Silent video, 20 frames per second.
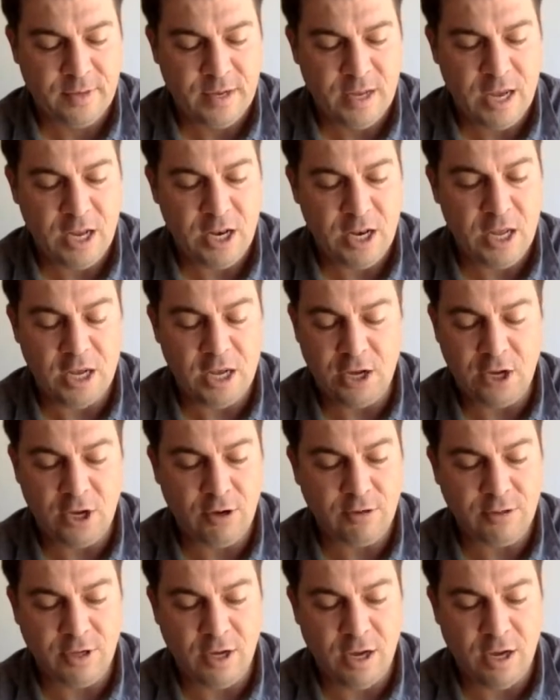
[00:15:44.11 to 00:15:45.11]
And it
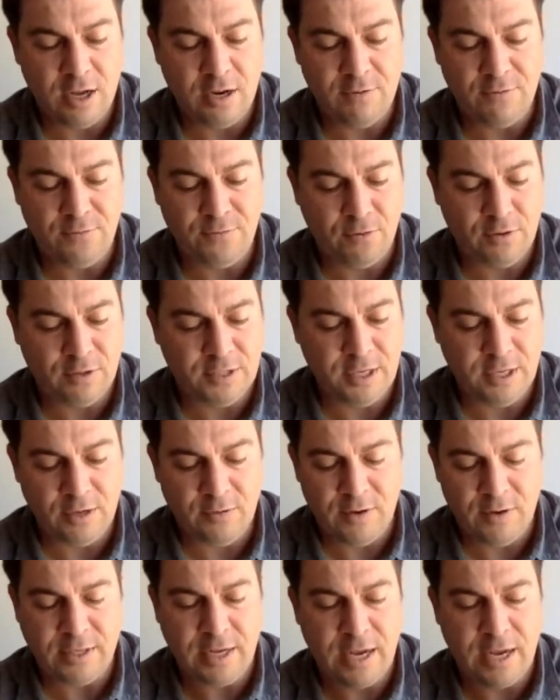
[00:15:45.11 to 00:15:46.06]
goes on in 14. The rest.